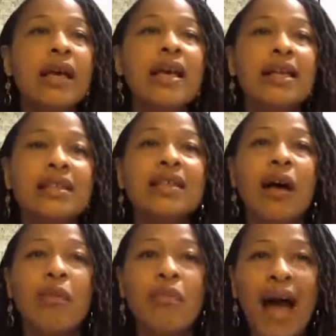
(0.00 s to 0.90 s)
It's
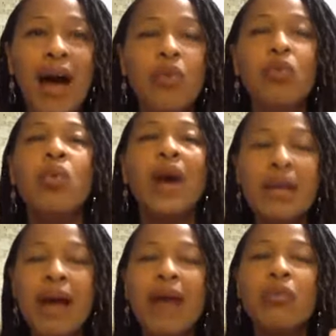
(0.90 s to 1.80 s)
about what
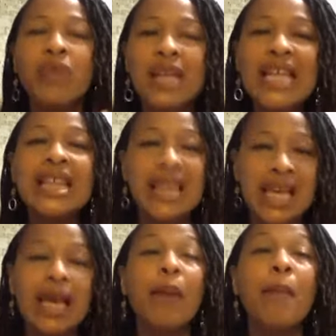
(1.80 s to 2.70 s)
am I really
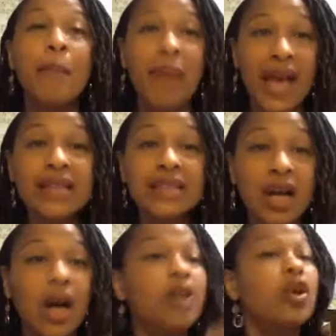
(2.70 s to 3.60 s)
thinking based
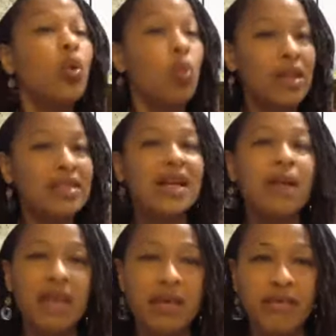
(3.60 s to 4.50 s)
on what's
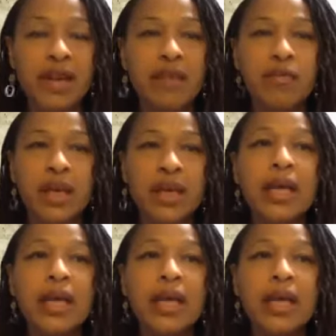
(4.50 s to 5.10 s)
coming in front of me.